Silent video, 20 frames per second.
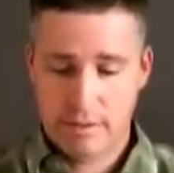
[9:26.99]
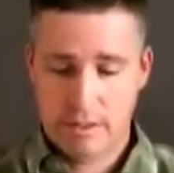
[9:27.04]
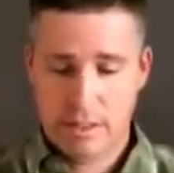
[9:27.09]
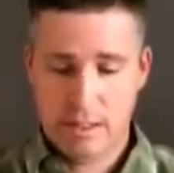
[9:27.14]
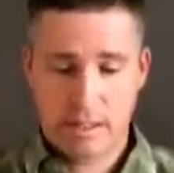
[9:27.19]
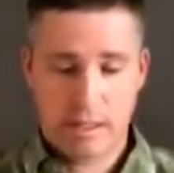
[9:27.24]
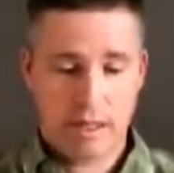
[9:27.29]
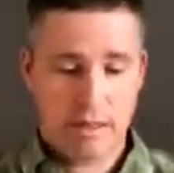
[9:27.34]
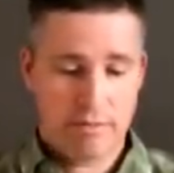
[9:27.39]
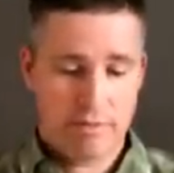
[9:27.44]

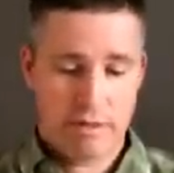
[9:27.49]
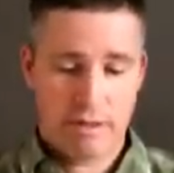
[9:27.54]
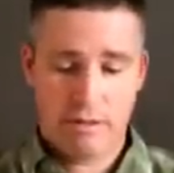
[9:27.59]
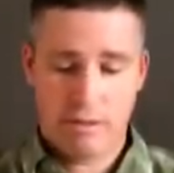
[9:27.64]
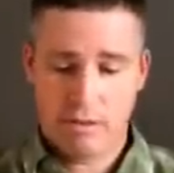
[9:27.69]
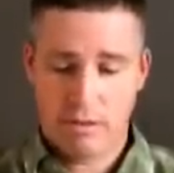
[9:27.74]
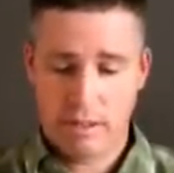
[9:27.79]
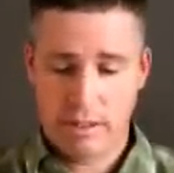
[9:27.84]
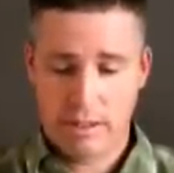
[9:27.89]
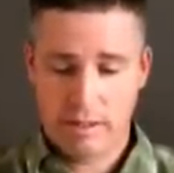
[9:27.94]
Could cover the
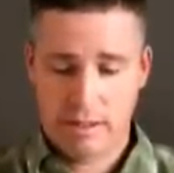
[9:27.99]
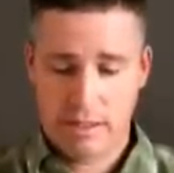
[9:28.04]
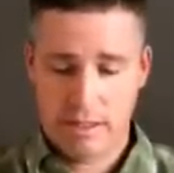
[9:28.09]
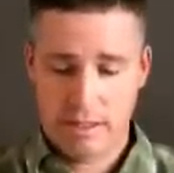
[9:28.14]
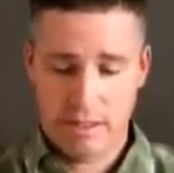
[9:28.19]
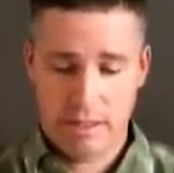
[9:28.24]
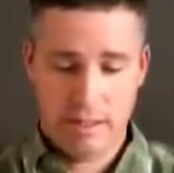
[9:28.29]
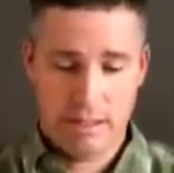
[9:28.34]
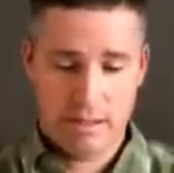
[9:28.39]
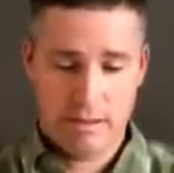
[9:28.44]
whole
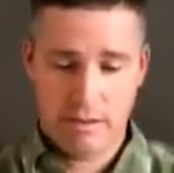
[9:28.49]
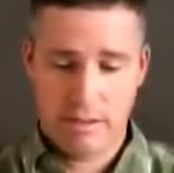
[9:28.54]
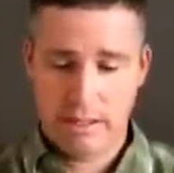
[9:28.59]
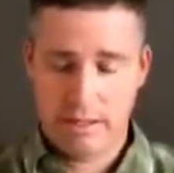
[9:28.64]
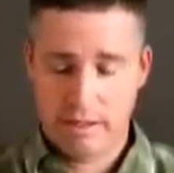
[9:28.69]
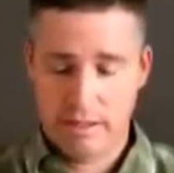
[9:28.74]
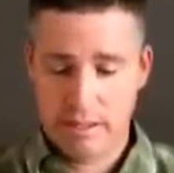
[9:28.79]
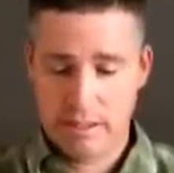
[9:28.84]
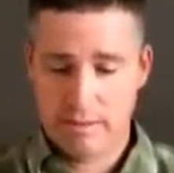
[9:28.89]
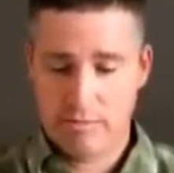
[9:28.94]
area, these little
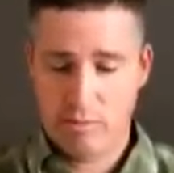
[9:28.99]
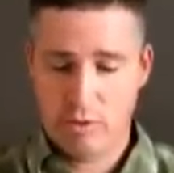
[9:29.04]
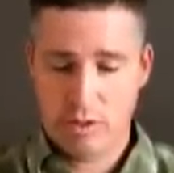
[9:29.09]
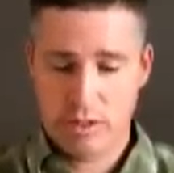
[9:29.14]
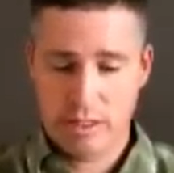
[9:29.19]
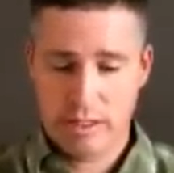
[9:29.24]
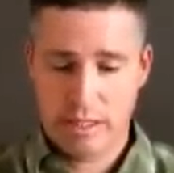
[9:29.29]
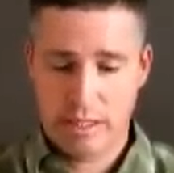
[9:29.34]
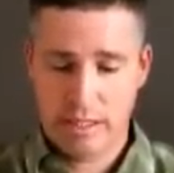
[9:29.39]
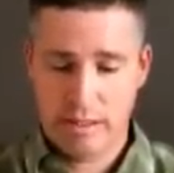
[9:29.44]
areas in more
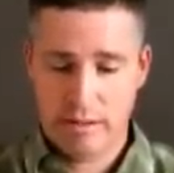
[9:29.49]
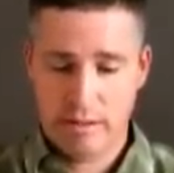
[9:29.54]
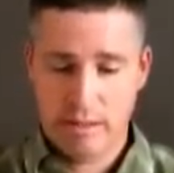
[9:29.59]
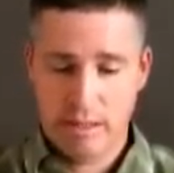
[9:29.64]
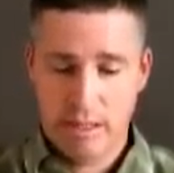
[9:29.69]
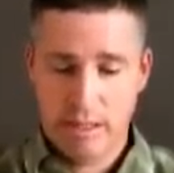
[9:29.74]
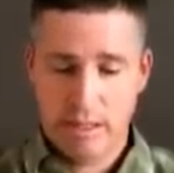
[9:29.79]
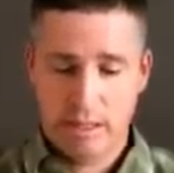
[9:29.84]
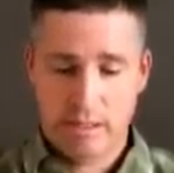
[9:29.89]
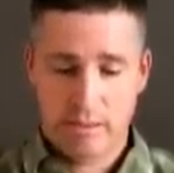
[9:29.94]
detail.
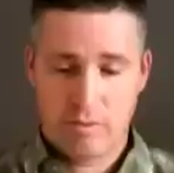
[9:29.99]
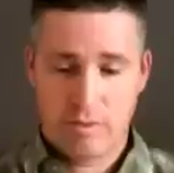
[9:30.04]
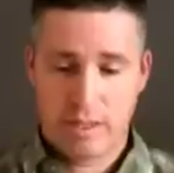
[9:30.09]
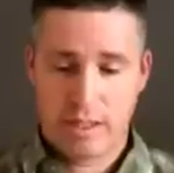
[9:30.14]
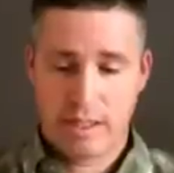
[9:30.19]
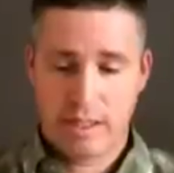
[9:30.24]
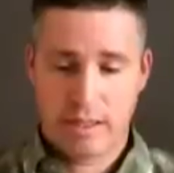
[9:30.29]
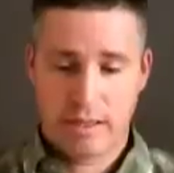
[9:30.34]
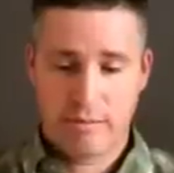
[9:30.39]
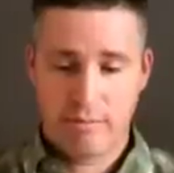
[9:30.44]
Just
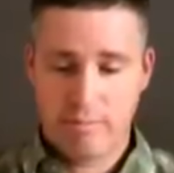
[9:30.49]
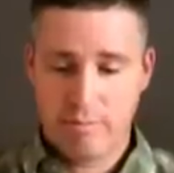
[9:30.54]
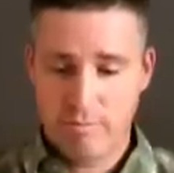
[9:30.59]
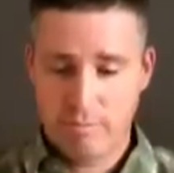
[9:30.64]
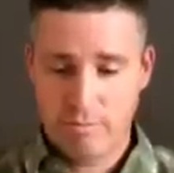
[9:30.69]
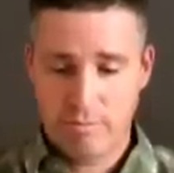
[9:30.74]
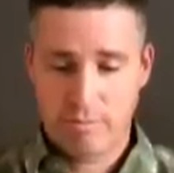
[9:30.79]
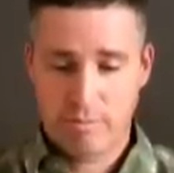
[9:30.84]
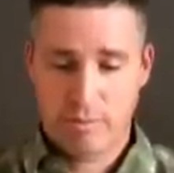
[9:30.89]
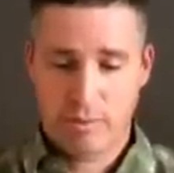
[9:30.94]
want to kind of
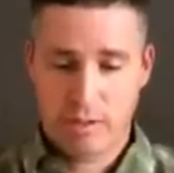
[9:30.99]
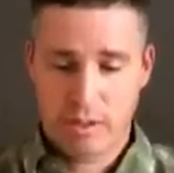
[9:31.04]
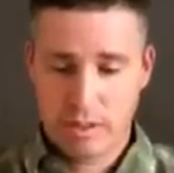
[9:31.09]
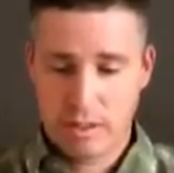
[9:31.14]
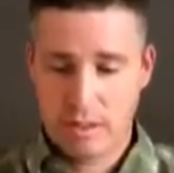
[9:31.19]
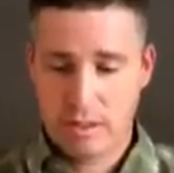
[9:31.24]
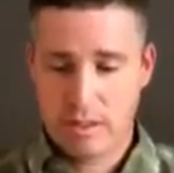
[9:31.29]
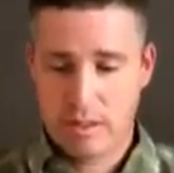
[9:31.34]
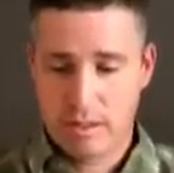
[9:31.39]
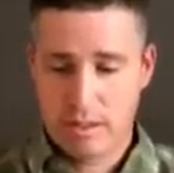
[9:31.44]

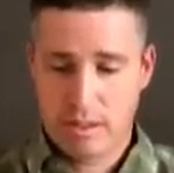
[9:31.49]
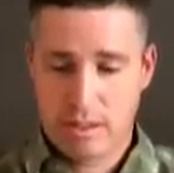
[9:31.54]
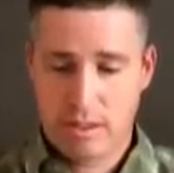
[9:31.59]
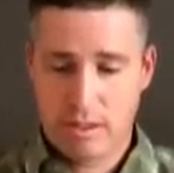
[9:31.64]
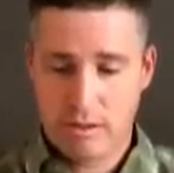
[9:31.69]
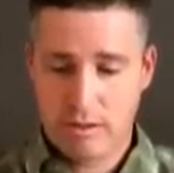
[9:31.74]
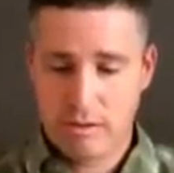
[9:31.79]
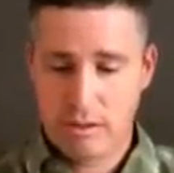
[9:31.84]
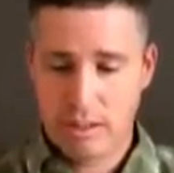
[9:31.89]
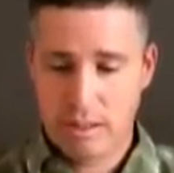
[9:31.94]

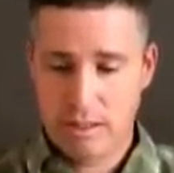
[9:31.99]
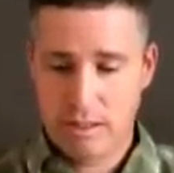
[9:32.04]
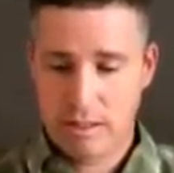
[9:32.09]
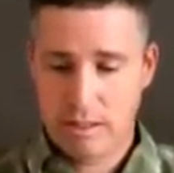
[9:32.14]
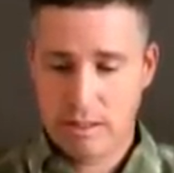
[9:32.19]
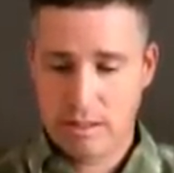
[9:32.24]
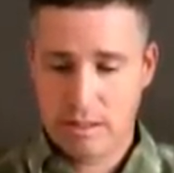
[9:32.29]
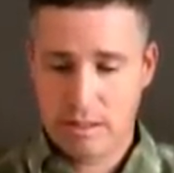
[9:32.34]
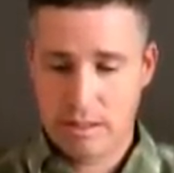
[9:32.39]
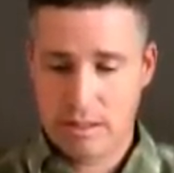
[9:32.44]
show
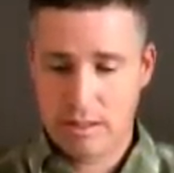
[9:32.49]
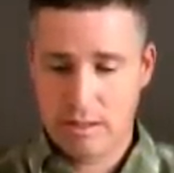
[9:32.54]
these